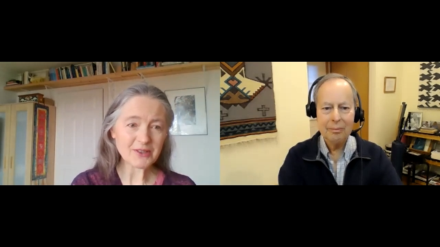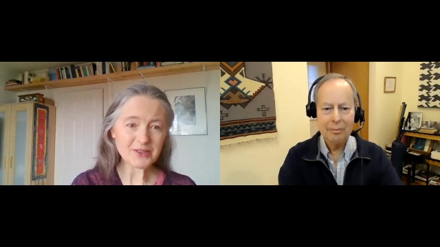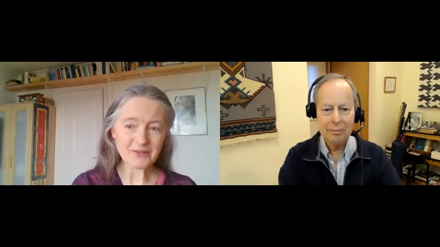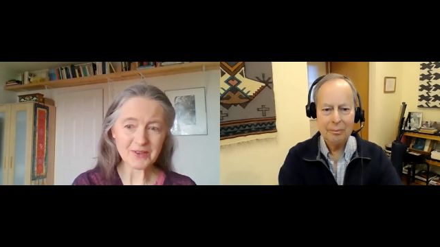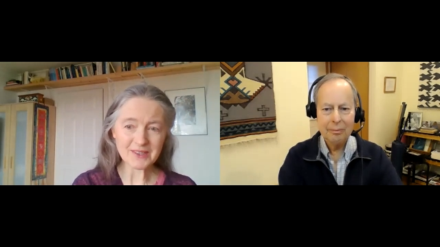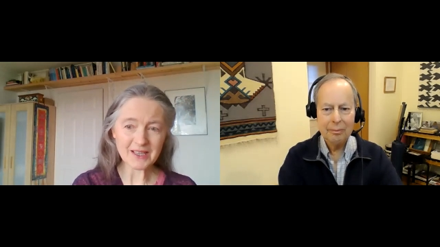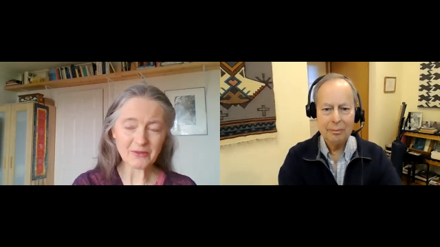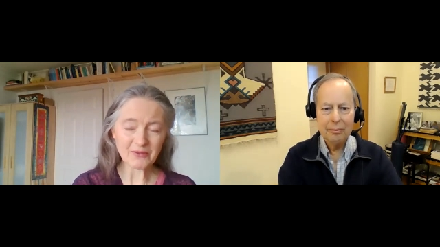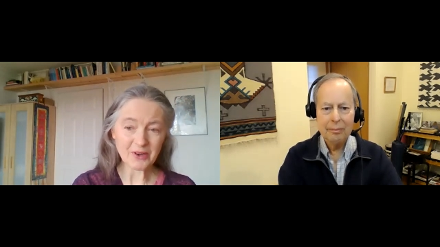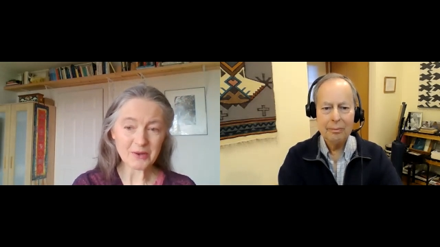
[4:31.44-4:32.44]
Speaker 1: Use of the
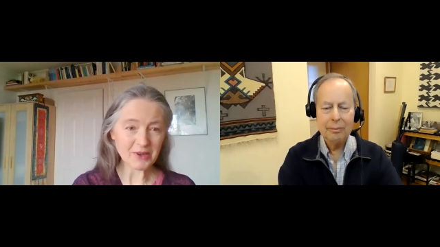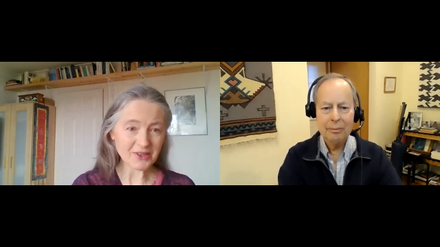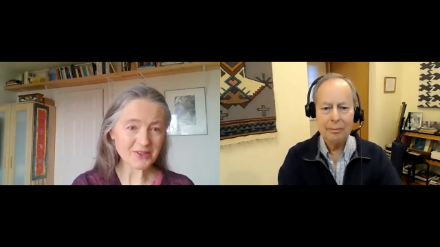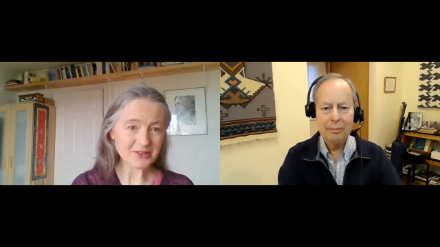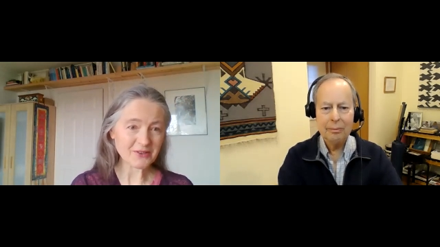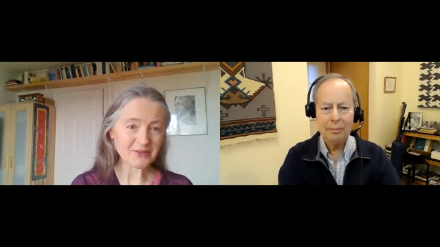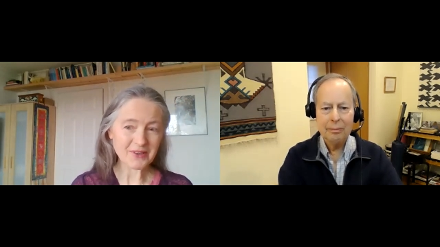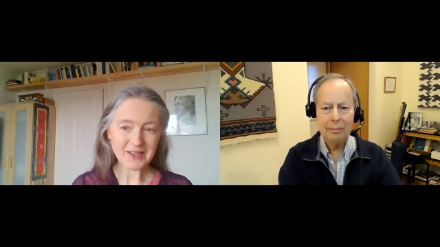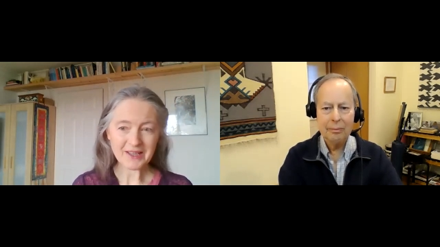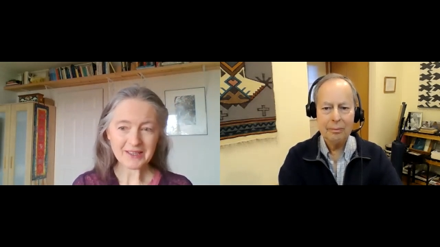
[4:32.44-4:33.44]
Self, very much sort of
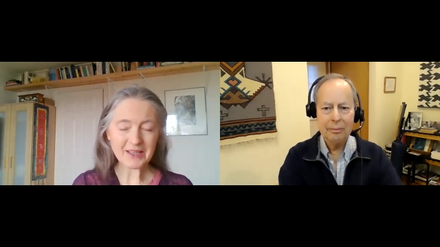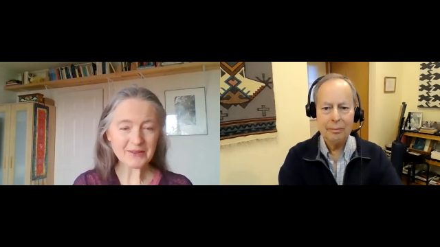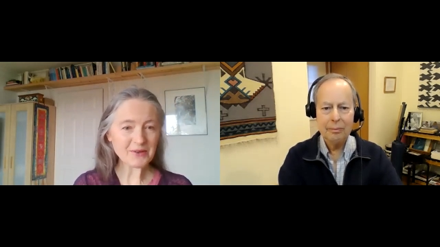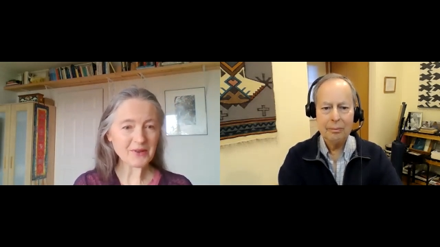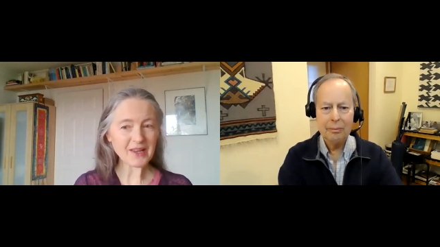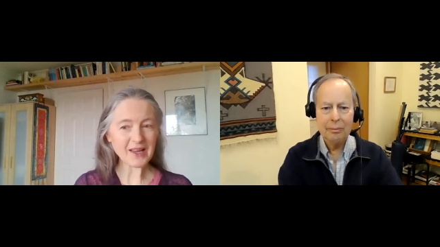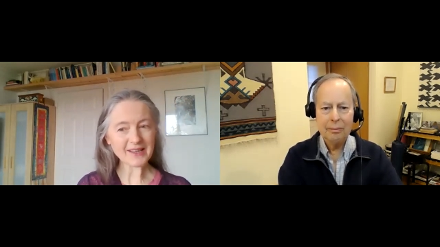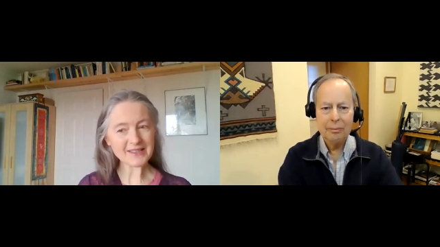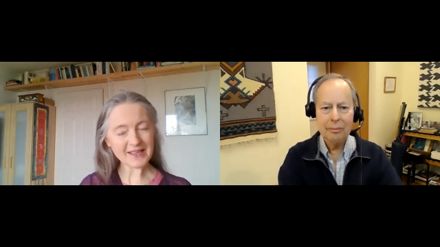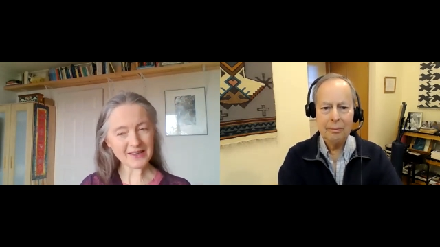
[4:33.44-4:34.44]
gives on the
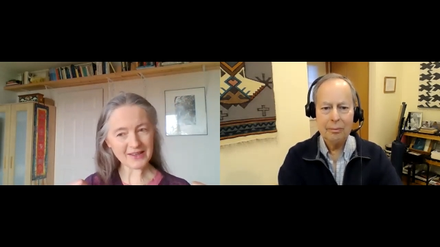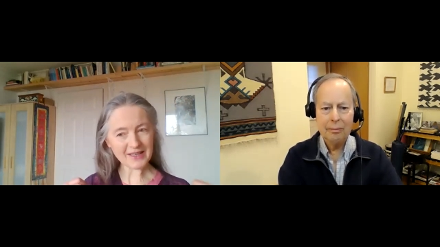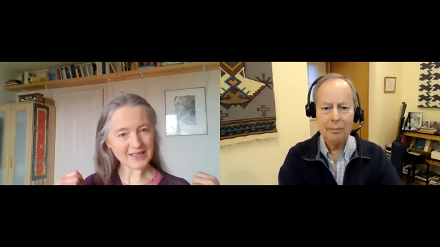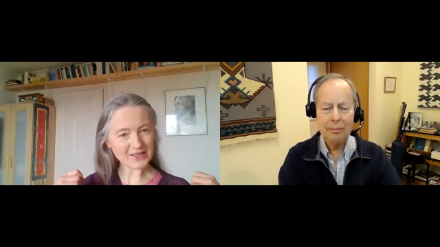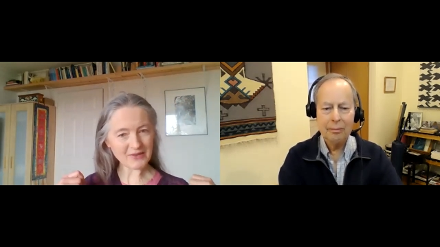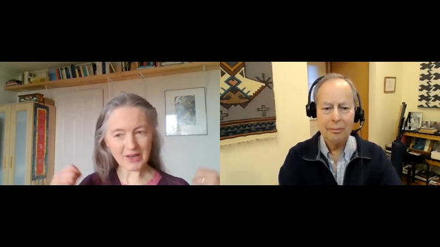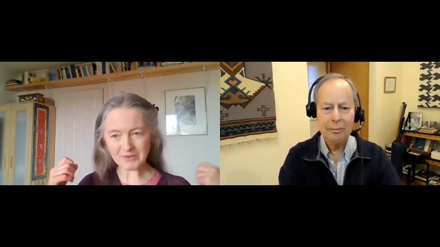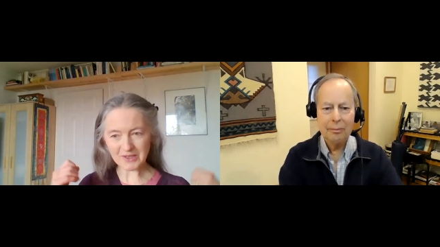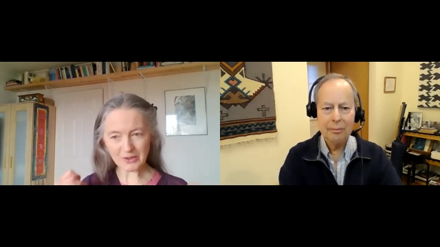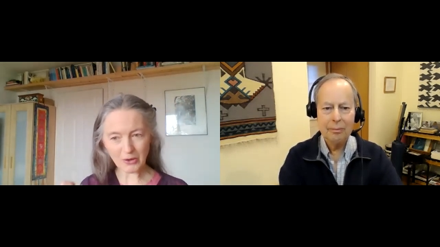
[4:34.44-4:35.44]
idea that he
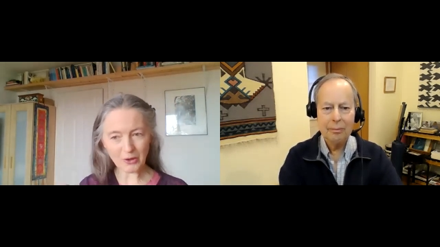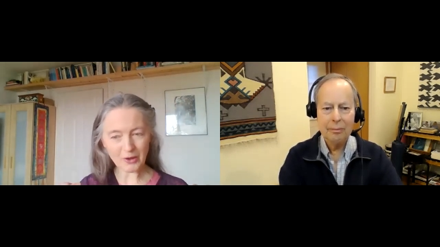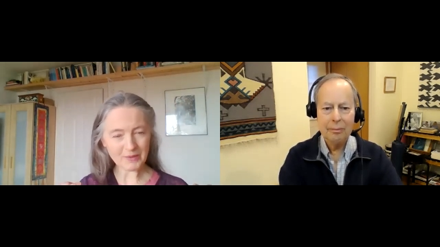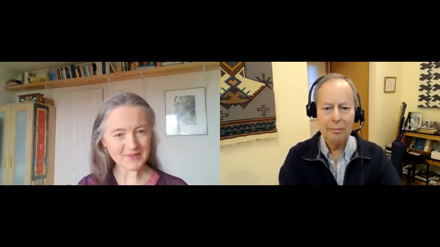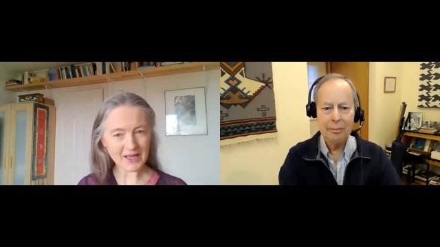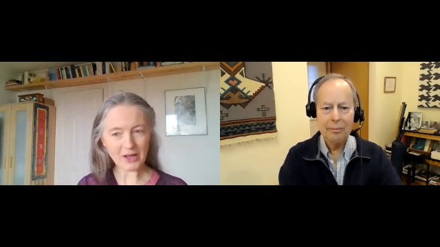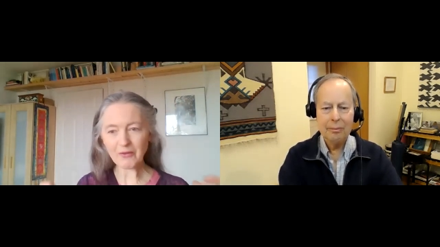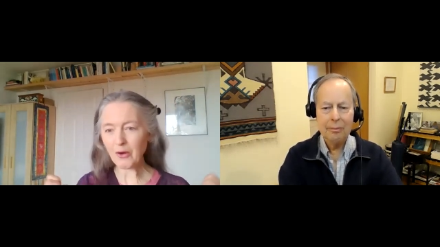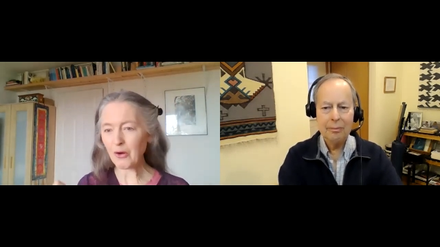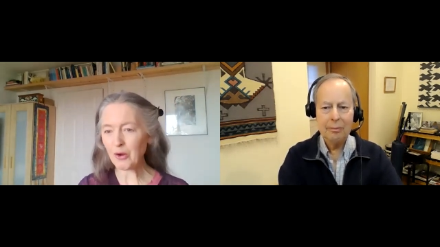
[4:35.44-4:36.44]
developed it all himself,
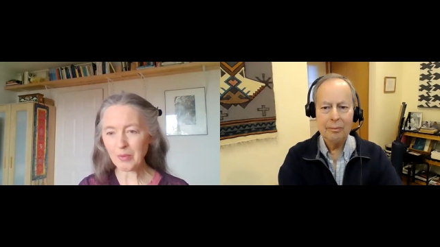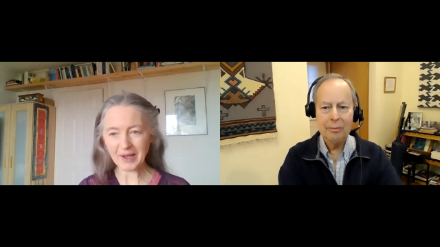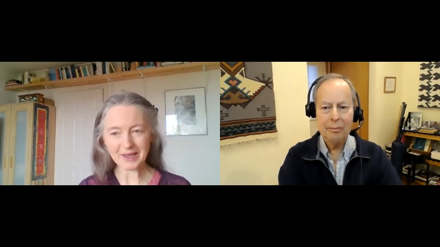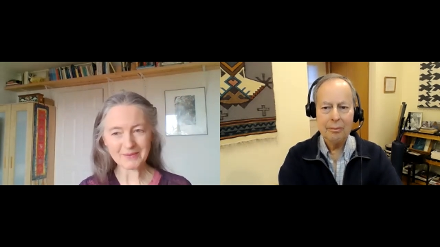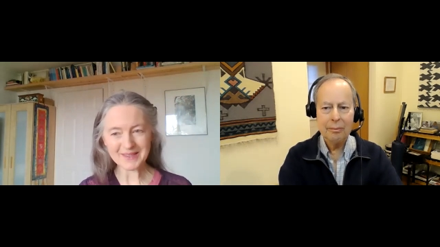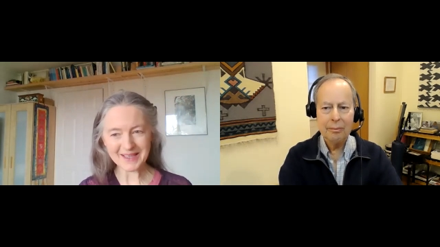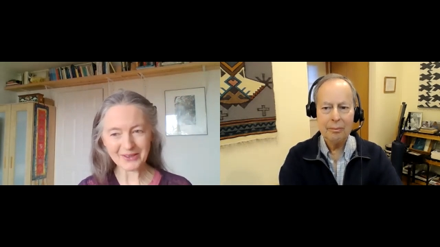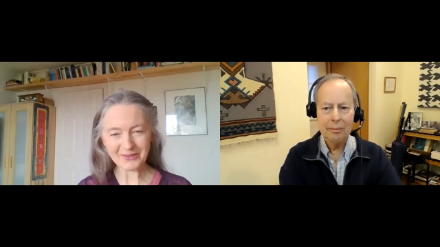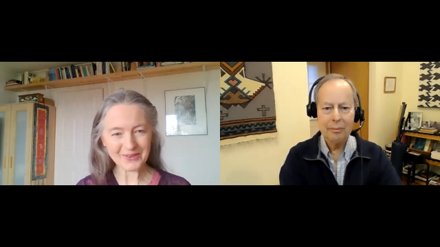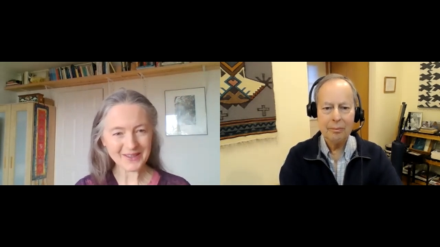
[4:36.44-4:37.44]
all by
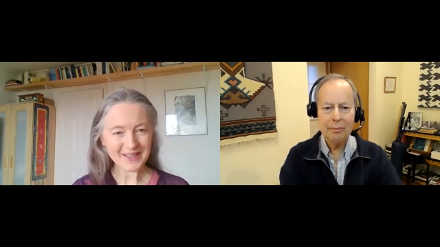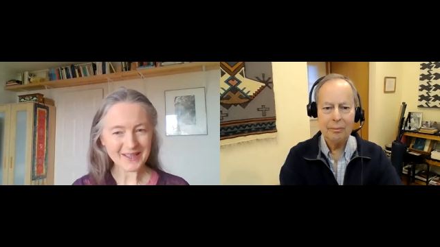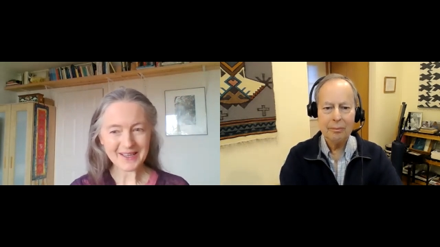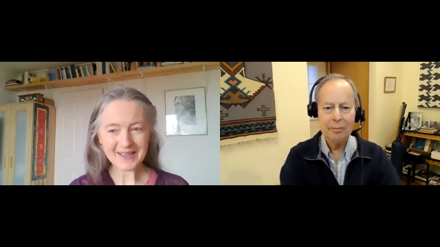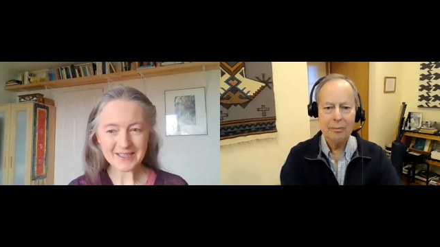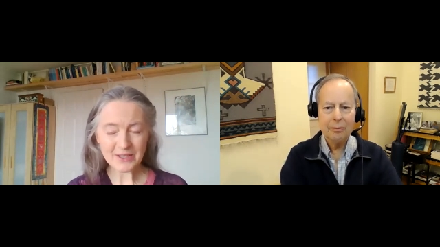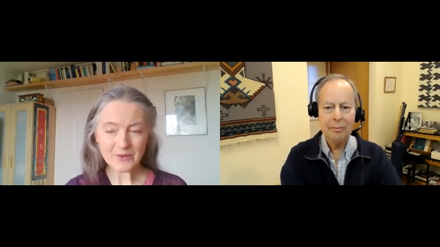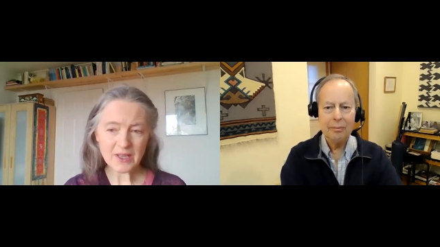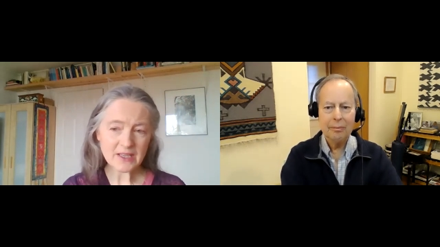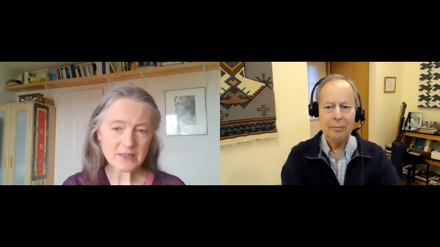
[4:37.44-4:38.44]
himself as if
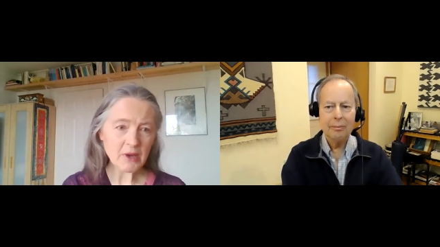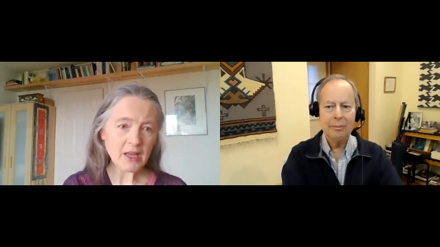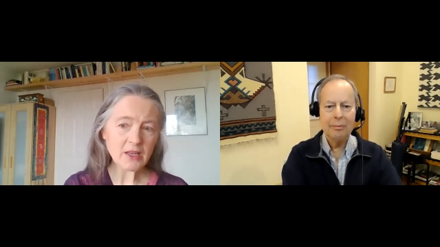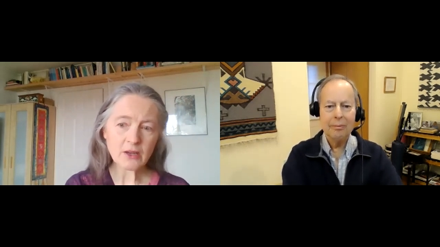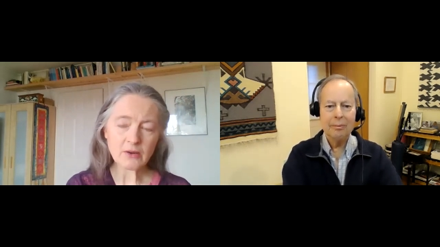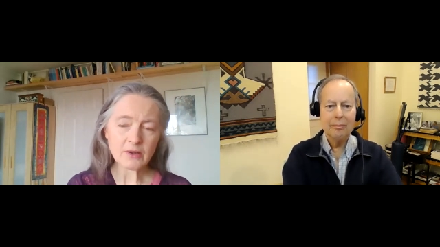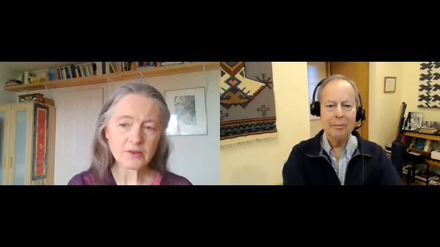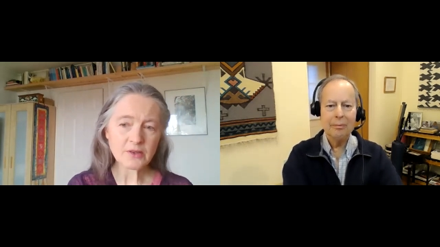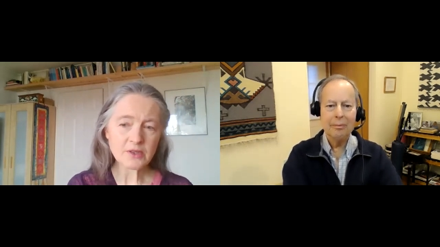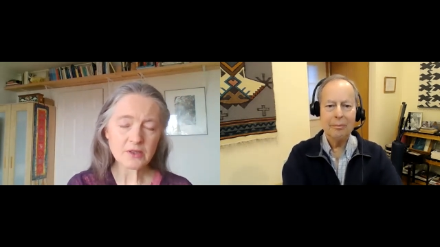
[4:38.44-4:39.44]
Tasmania
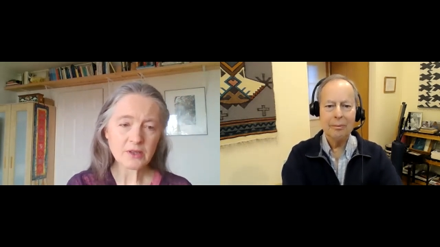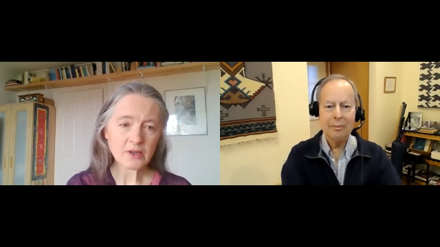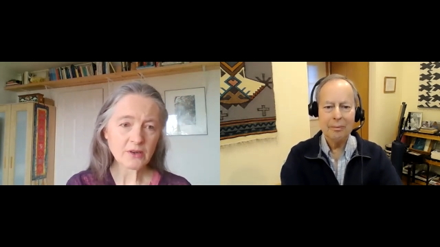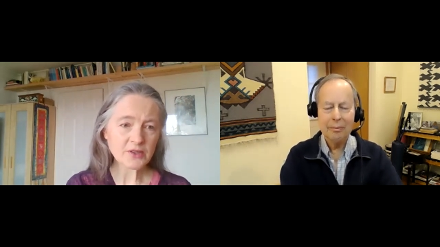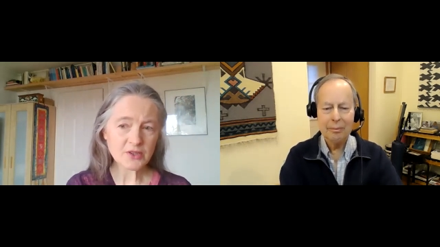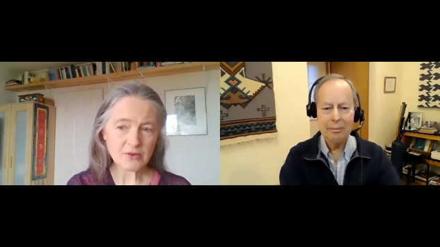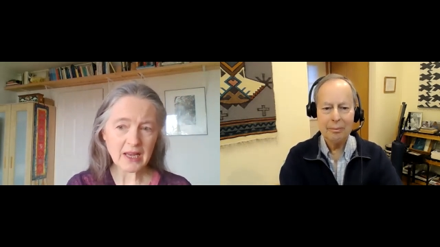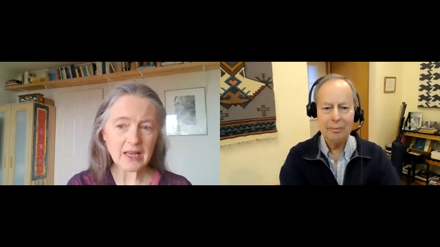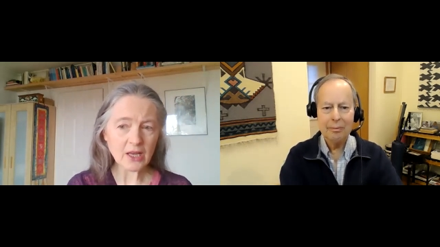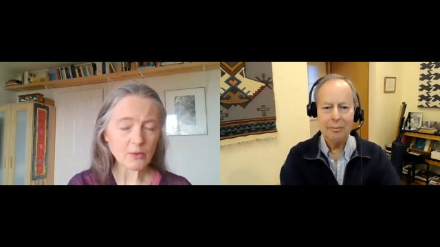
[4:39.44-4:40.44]
and
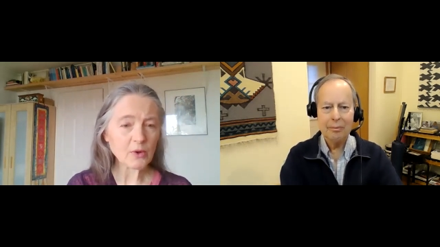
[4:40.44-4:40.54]
Australia